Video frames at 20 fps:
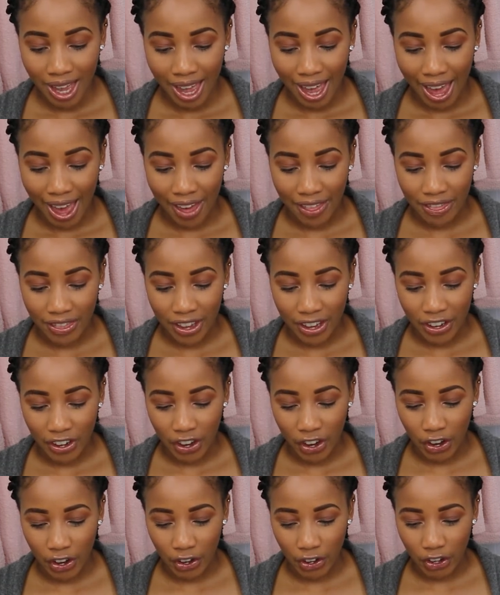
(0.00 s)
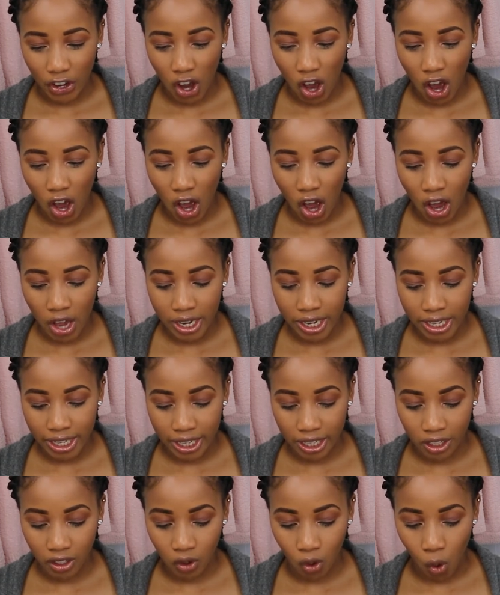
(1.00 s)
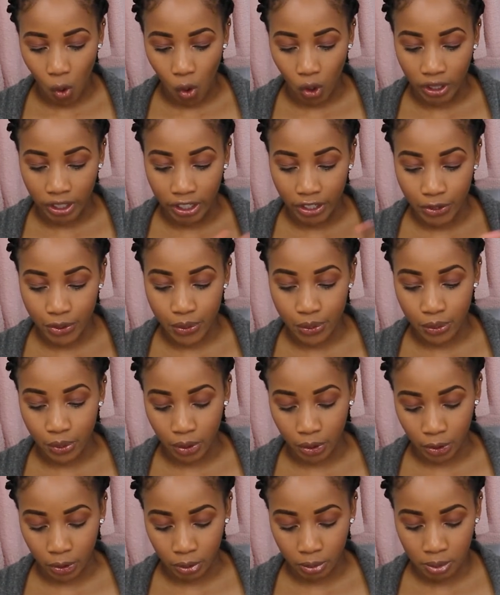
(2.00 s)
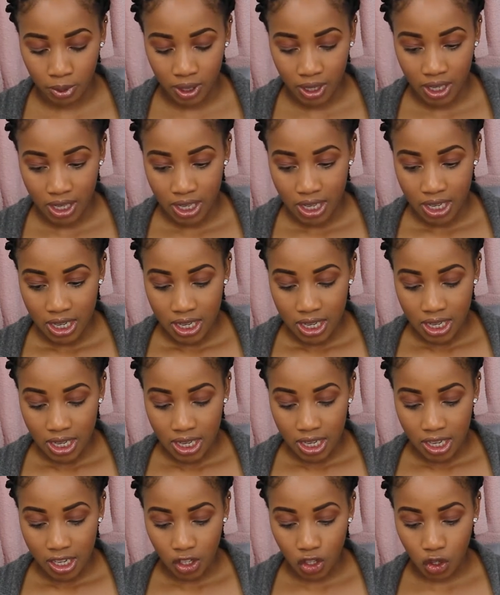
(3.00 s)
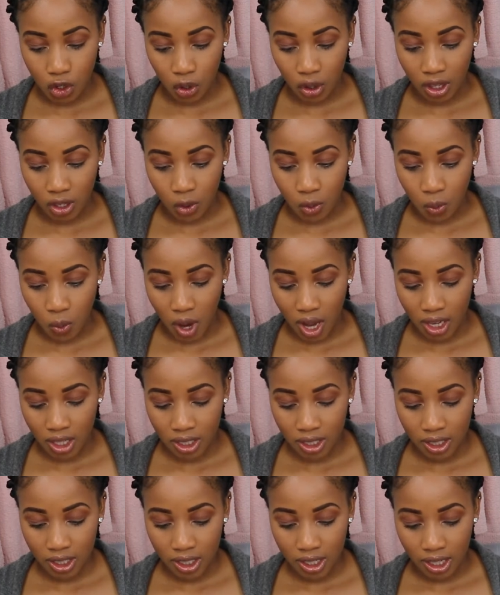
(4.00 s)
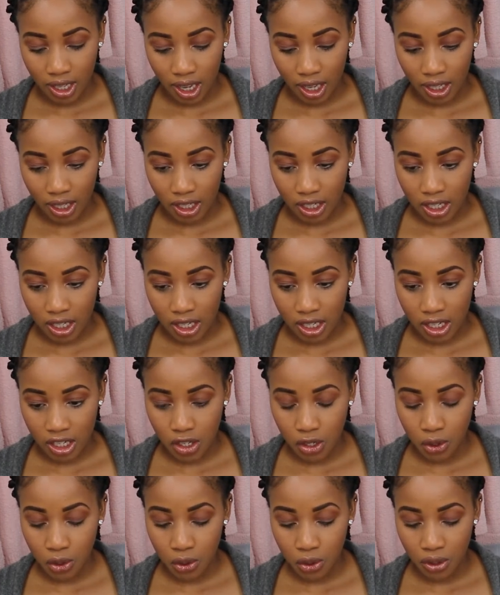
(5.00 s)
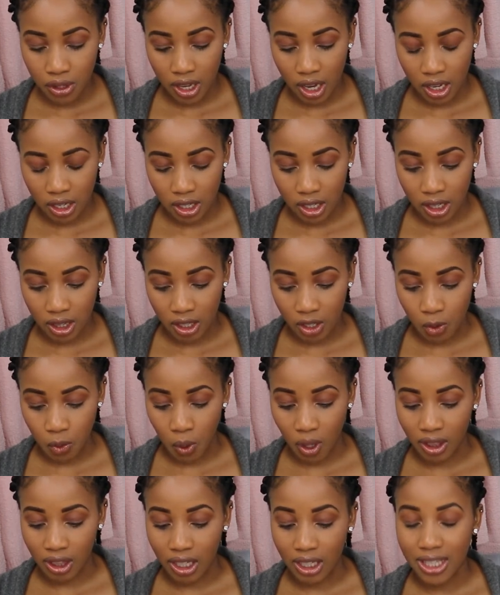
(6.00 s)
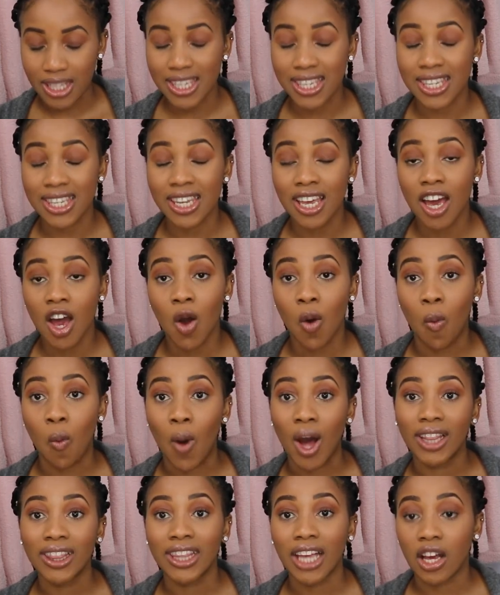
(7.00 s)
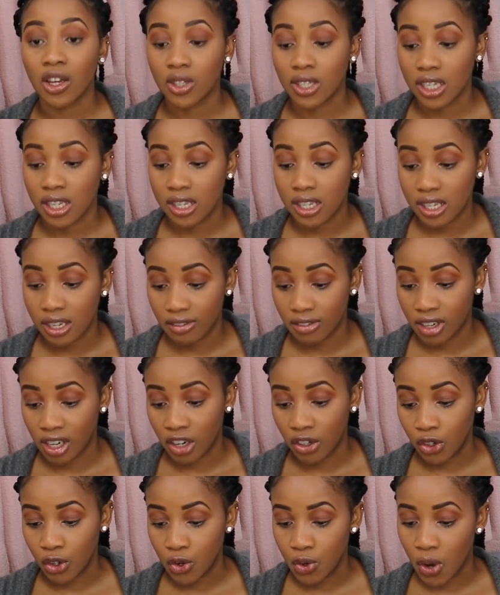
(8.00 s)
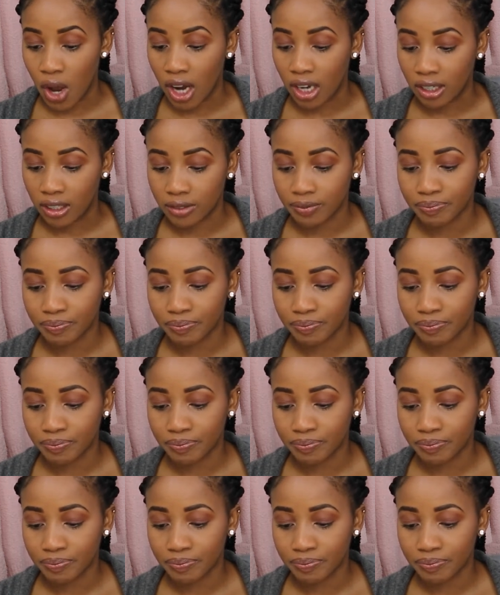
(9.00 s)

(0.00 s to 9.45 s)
and then her cardigan or knit robe. So there's one that is 2000, there's one that's 1700 rand.